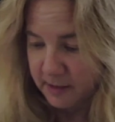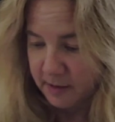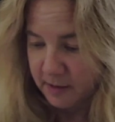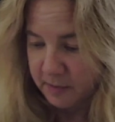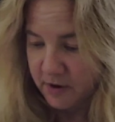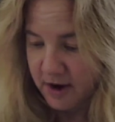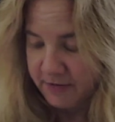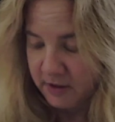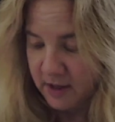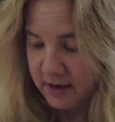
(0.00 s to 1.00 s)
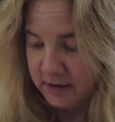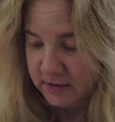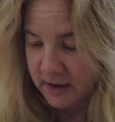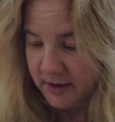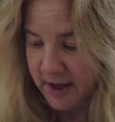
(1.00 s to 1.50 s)
The Private Life
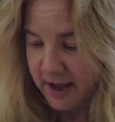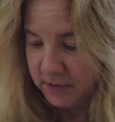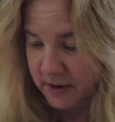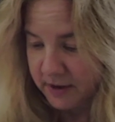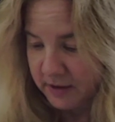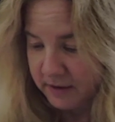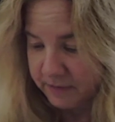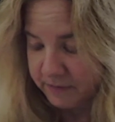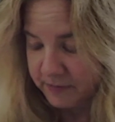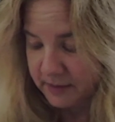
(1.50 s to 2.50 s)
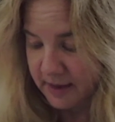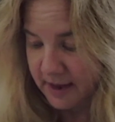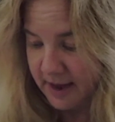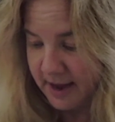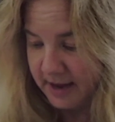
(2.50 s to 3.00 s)
of Henry the
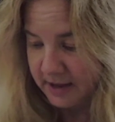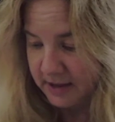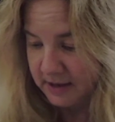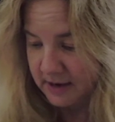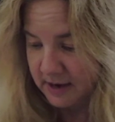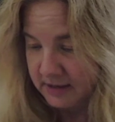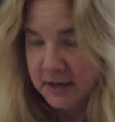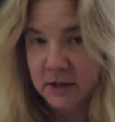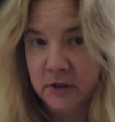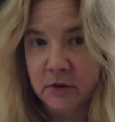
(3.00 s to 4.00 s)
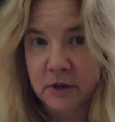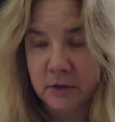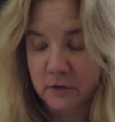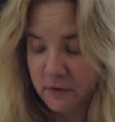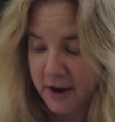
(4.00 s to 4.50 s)
Eighth in
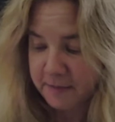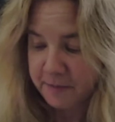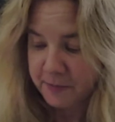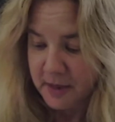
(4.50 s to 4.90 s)
1933,